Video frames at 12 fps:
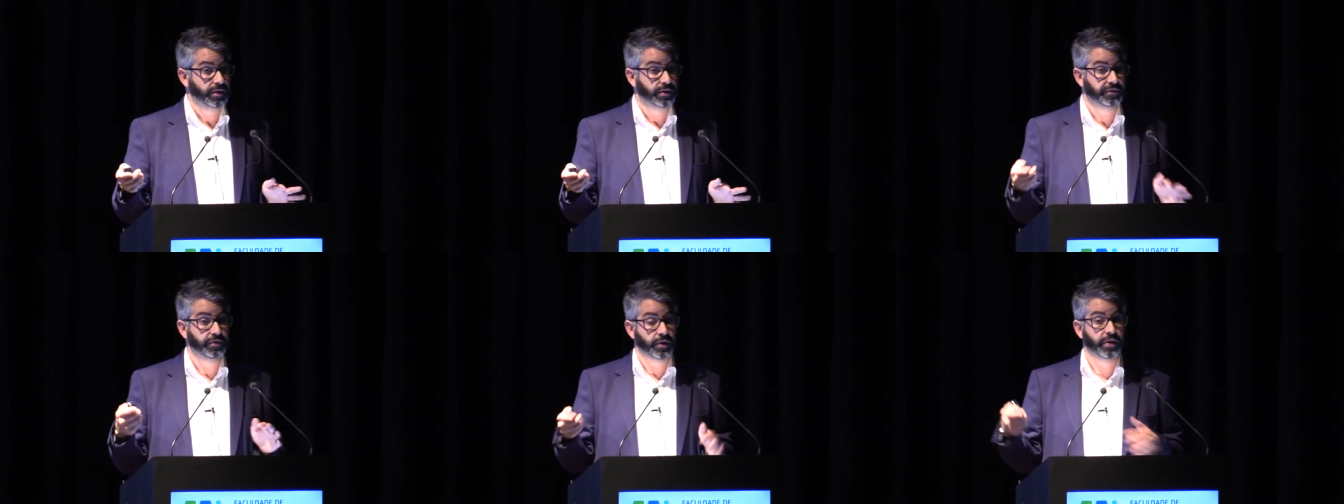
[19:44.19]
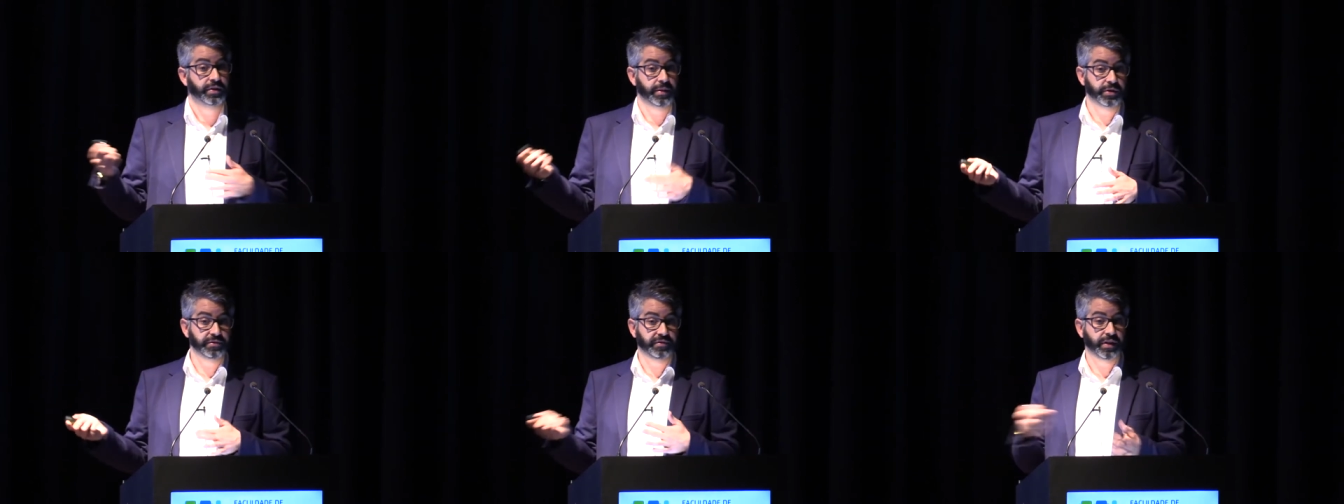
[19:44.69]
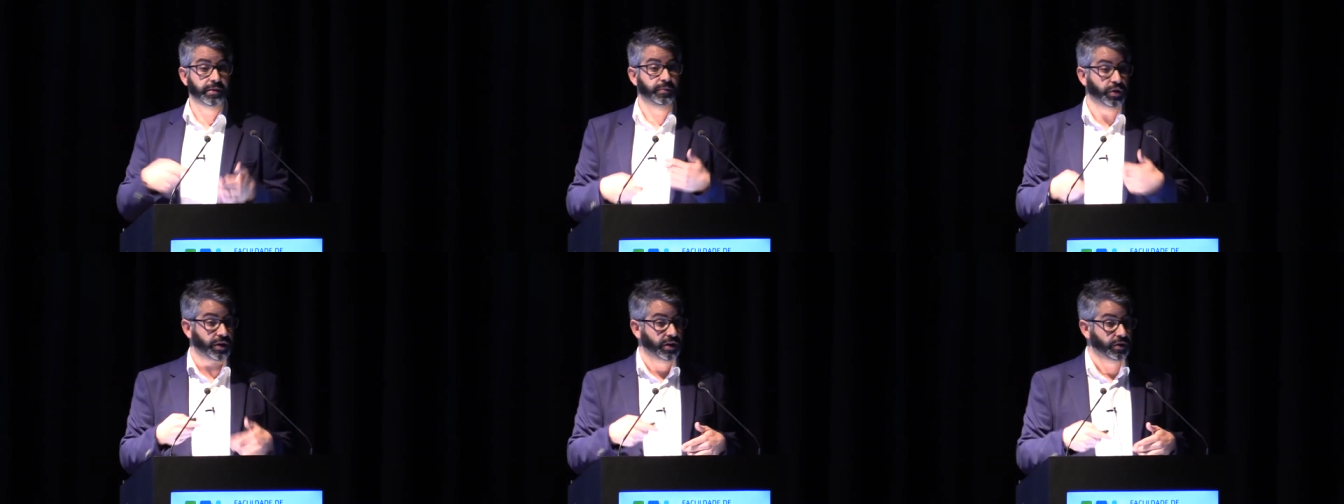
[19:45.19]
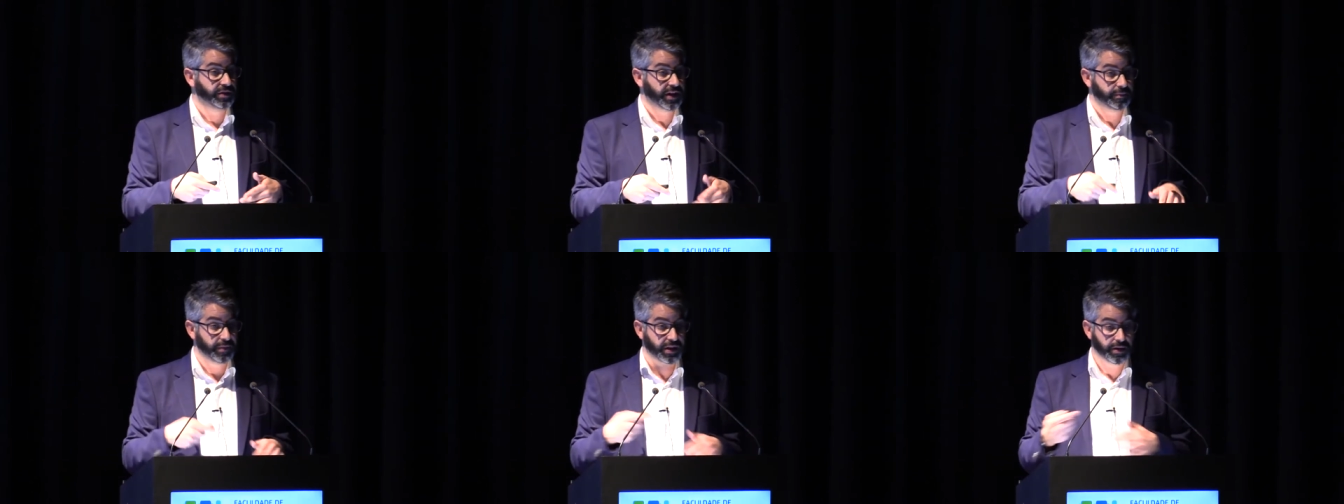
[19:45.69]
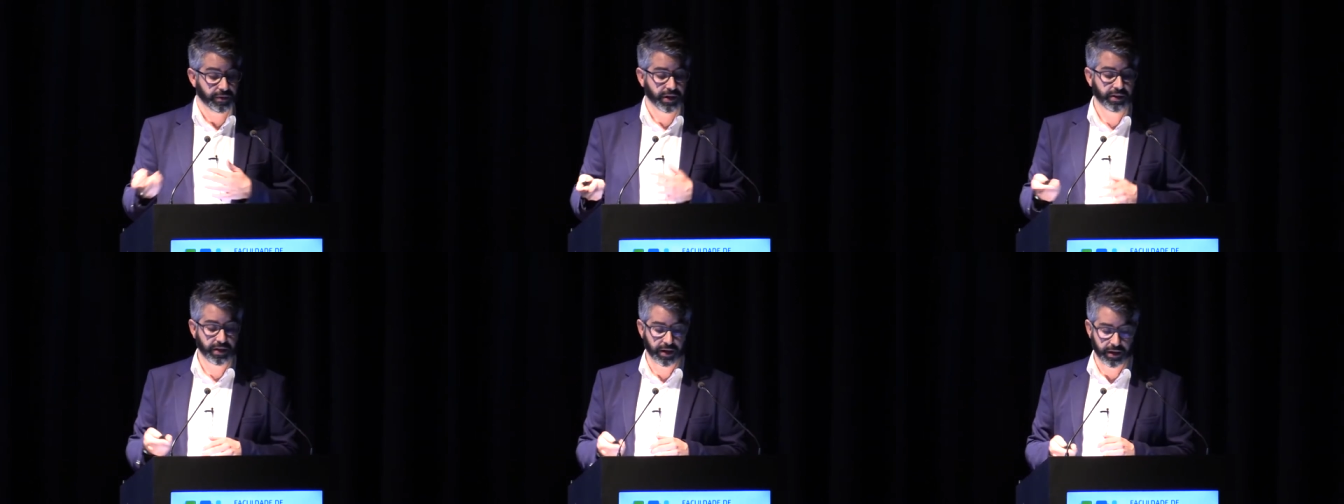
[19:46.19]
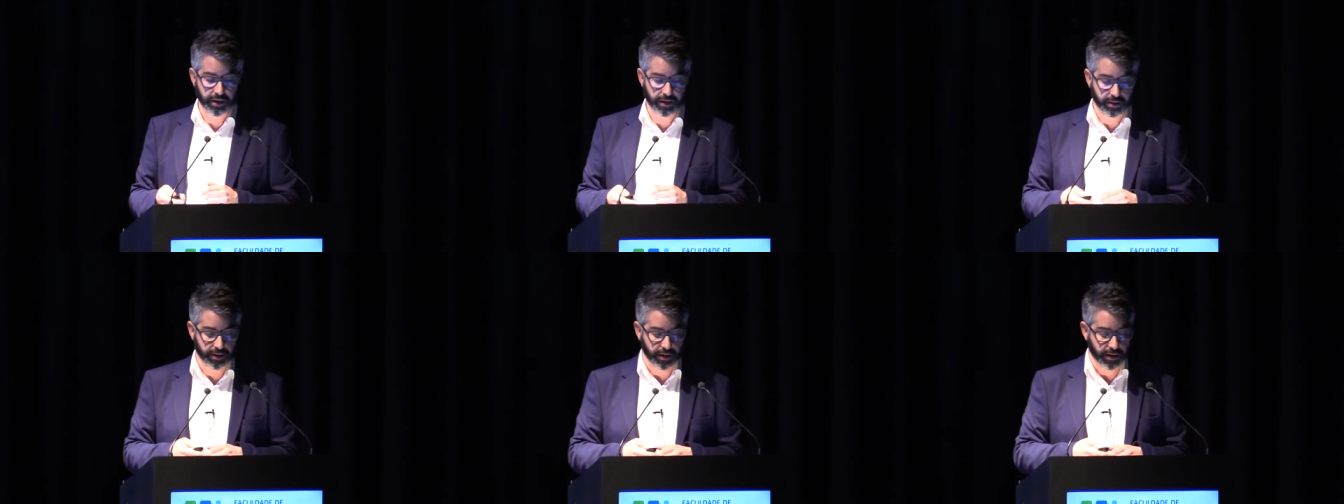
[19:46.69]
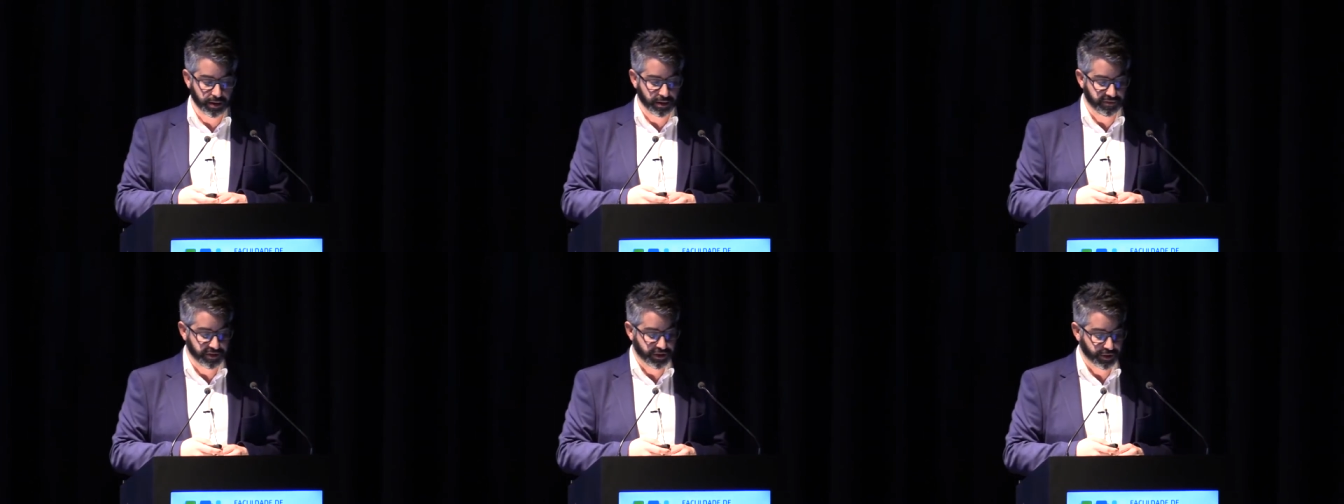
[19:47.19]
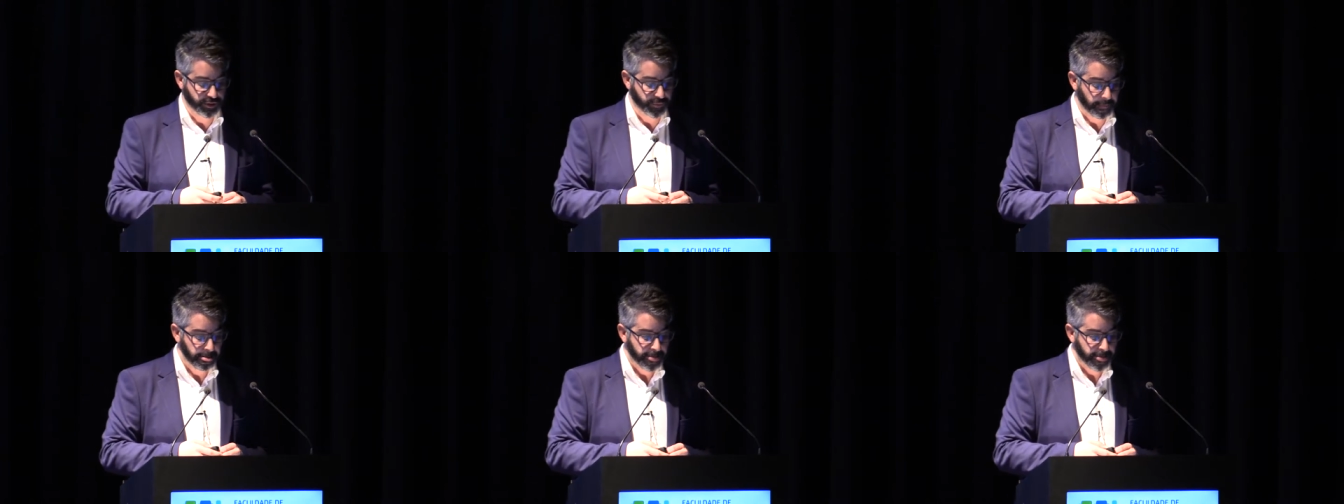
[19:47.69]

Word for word: if you're not able to find them, you can contact me directly, and I can give it to you.